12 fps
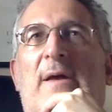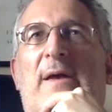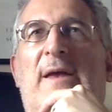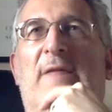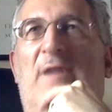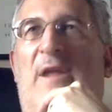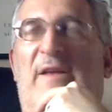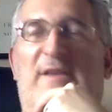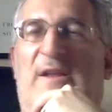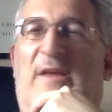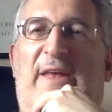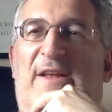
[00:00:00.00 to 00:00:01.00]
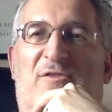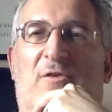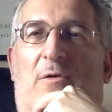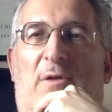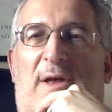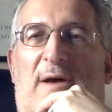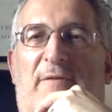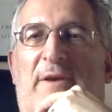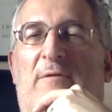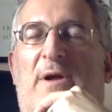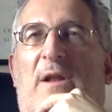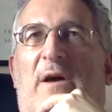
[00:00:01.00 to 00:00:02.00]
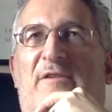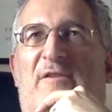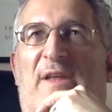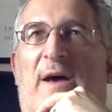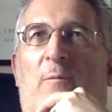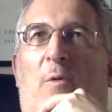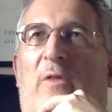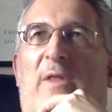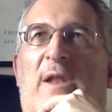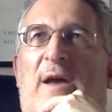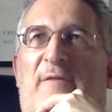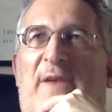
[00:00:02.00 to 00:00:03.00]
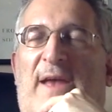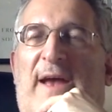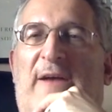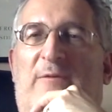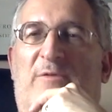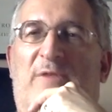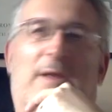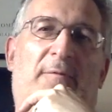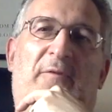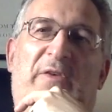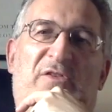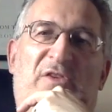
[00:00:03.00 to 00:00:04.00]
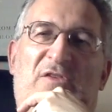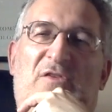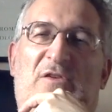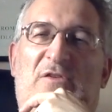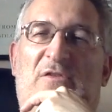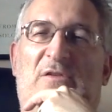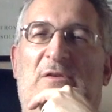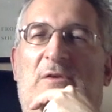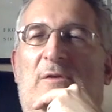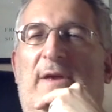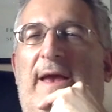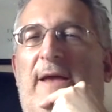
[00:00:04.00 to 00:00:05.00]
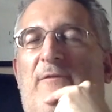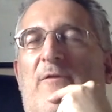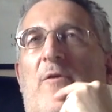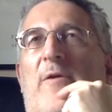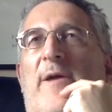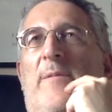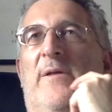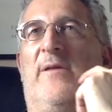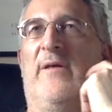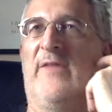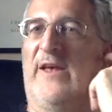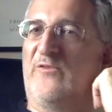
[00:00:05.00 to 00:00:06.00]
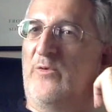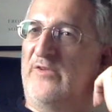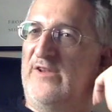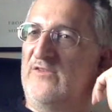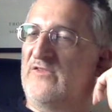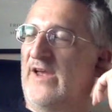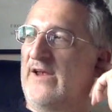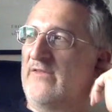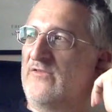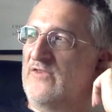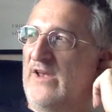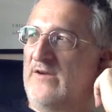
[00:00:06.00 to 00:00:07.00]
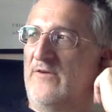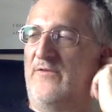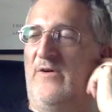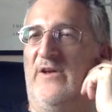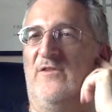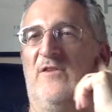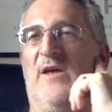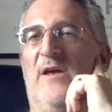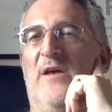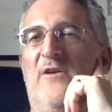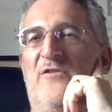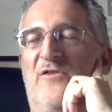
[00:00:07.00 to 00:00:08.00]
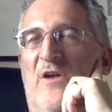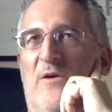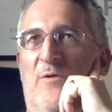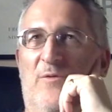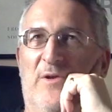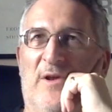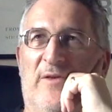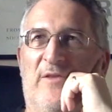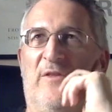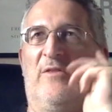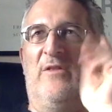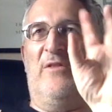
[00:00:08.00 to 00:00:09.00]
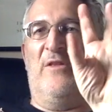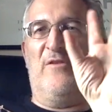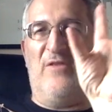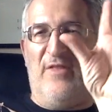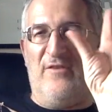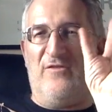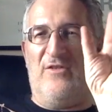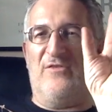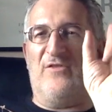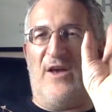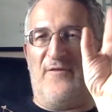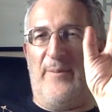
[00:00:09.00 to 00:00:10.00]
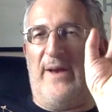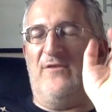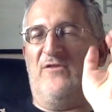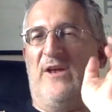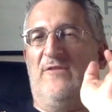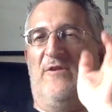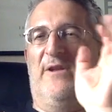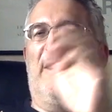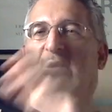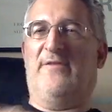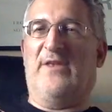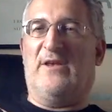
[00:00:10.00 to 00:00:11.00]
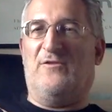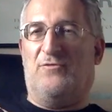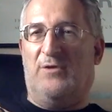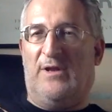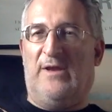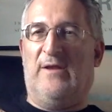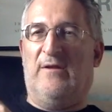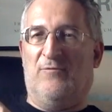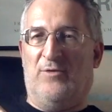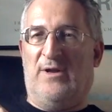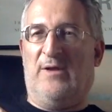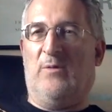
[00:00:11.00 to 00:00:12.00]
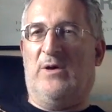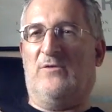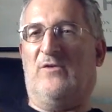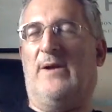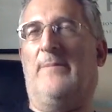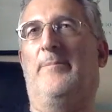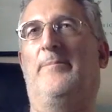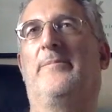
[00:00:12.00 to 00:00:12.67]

He, real, you know, that's not love. He realizes that. And what the love he had was the love of his sisters who cared for him. And, and that's what he sac sacrificed. So, you know, the, the, the, the stuff about gender in here, I think, is really, really well done.